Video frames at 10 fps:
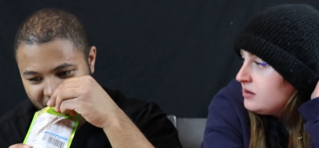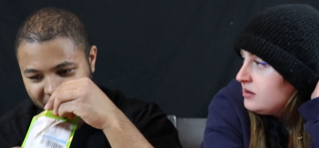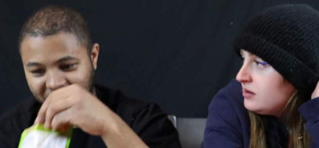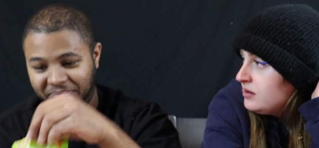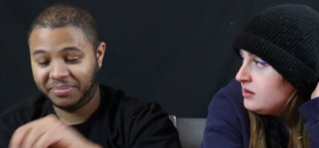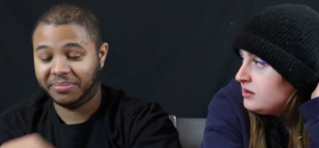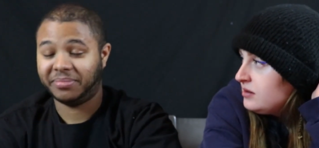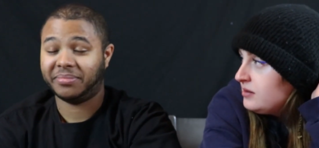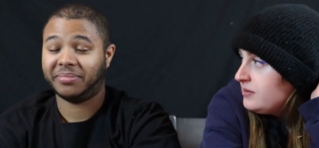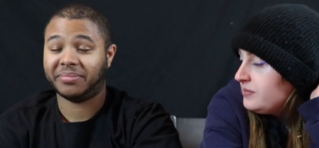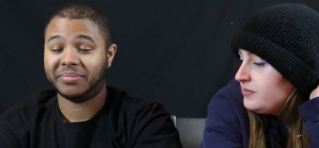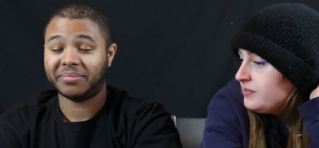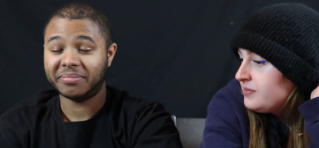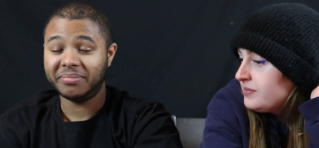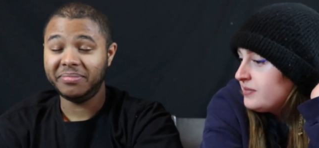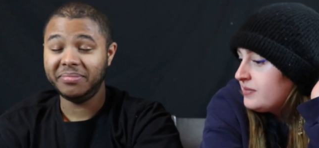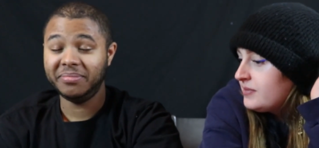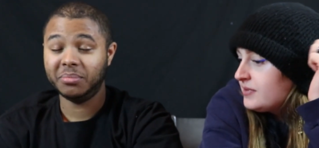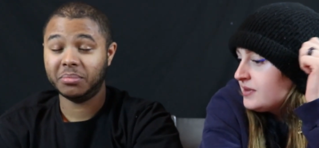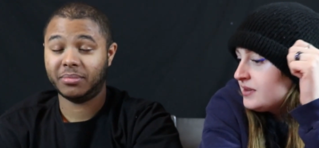
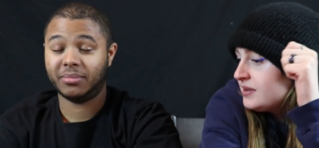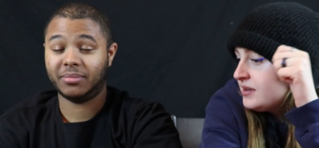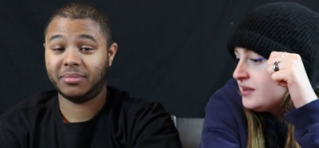Nothing is said.